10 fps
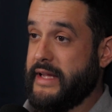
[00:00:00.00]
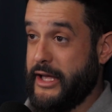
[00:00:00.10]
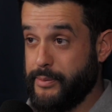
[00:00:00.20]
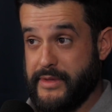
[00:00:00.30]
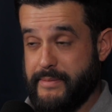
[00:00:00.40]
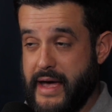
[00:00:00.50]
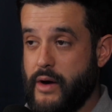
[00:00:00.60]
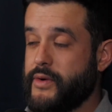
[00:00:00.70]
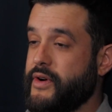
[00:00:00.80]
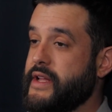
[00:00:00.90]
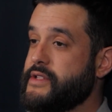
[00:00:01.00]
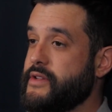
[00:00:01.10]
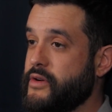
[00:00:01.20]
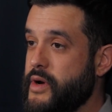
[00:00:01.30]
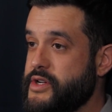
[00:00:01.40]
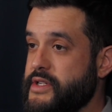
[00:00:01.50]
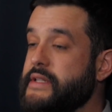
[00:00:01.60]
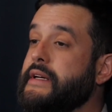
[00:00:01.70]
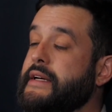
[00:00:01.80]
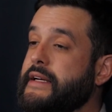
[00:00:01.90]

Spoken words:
help them out or answer their question,